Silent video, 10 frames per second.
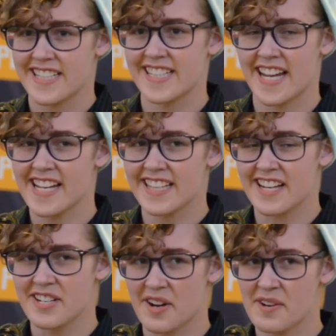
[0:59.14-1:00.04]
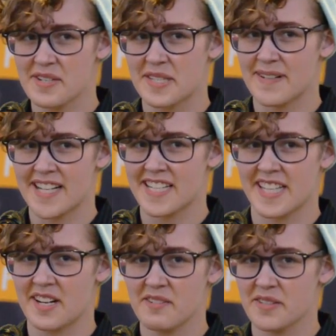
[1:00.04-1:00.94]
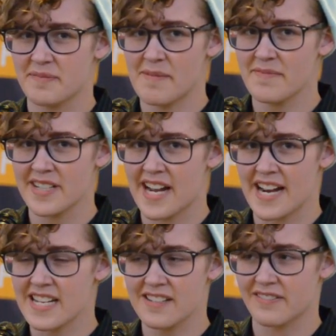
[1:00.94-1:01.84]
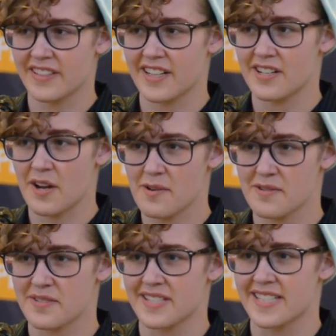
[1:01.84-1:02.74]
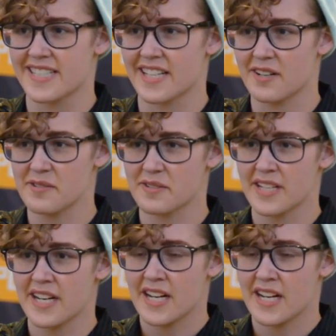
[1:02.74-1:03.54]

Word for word: say they chose because they don't remember any of their no's. They don't